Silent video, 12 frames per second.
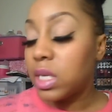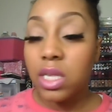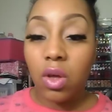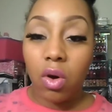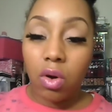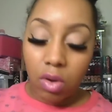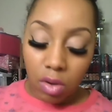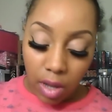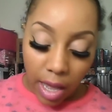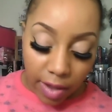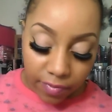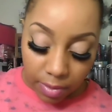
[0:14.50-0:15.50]
this haul
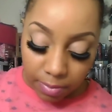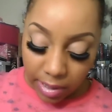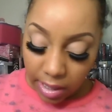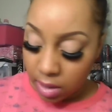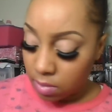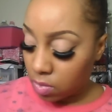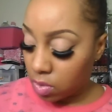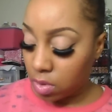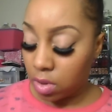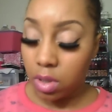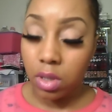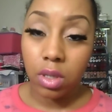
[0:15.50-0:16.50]
I have to blame
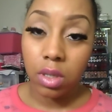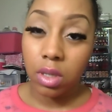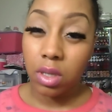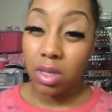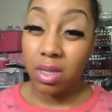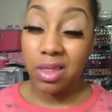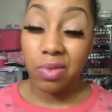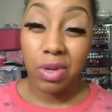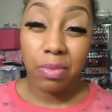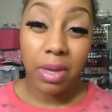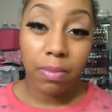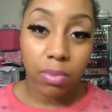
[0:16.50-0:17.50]
on
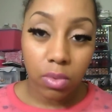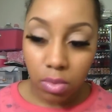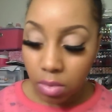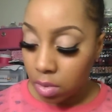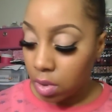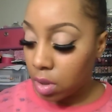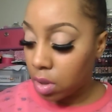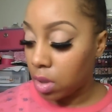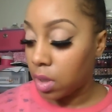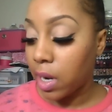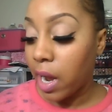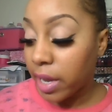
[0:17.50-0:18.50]
three people:
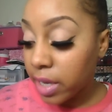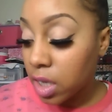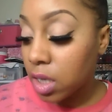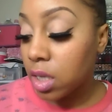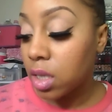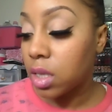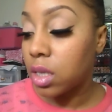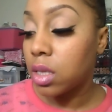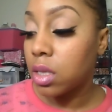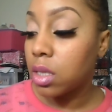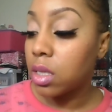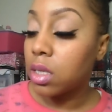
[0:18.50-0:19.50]
Naya,
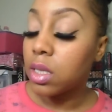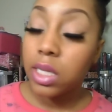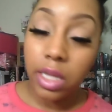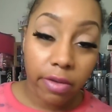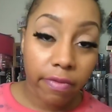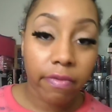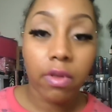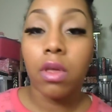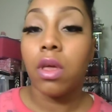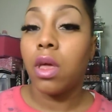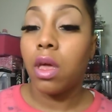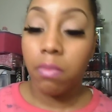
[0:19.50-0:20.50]
Tiff,
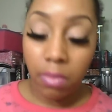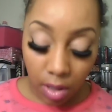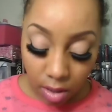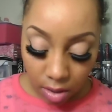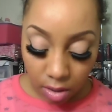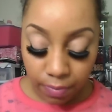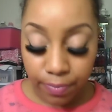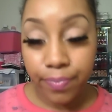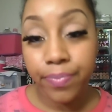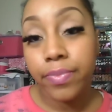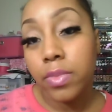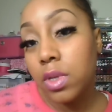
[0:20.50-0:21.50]
and Mika.
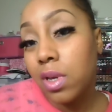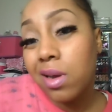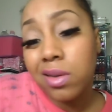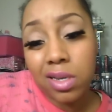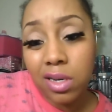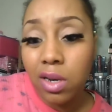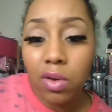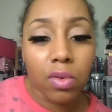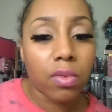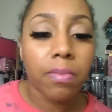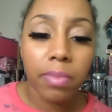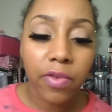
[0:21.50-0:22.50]
Y'all should
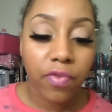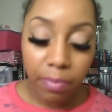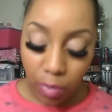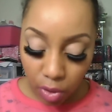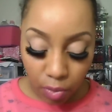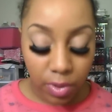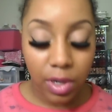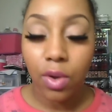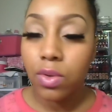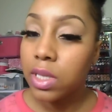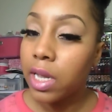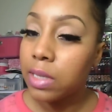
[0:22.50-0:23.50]
know, be familiar with
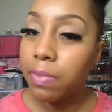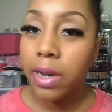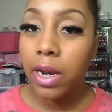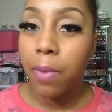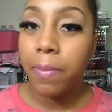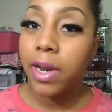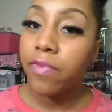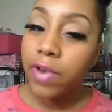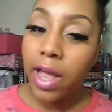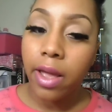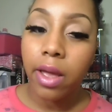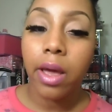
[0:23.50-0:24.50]
those names by now, but if
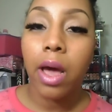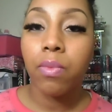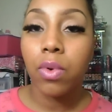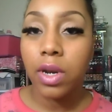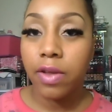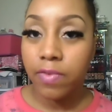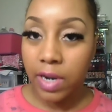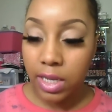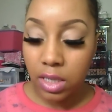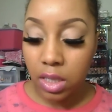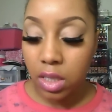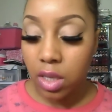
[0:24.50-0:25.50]
not, I will leave
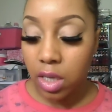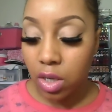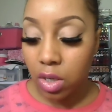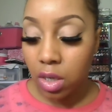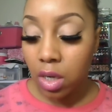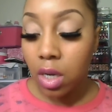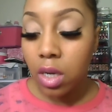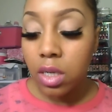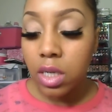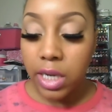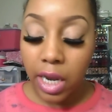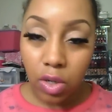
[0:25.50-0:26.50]
links to their
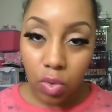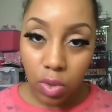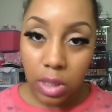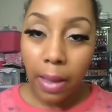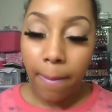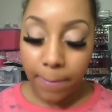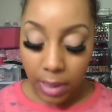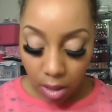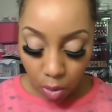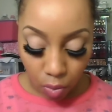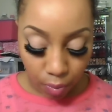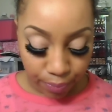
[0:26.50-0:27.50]
channels
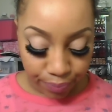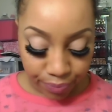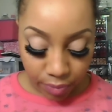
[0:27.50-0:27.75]
below.